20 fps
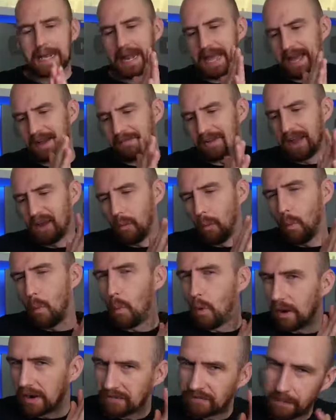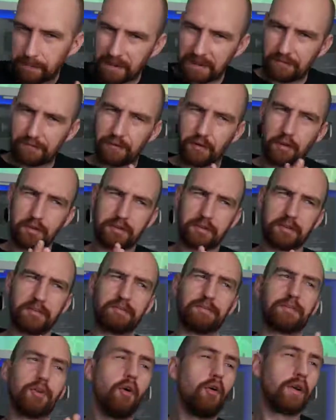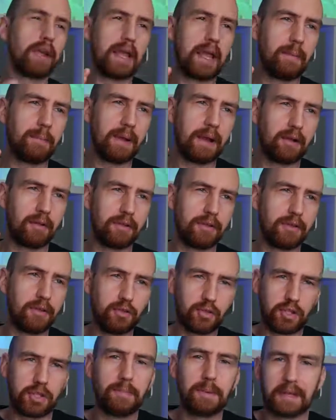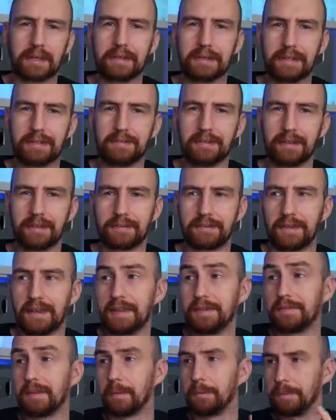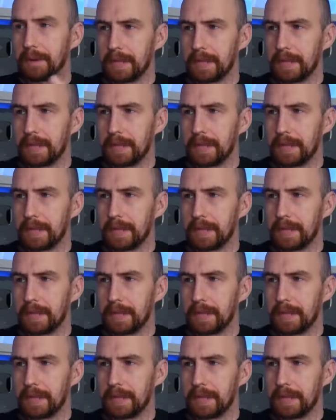Now then, one of the pitfalls of talking about YouTube analytics is that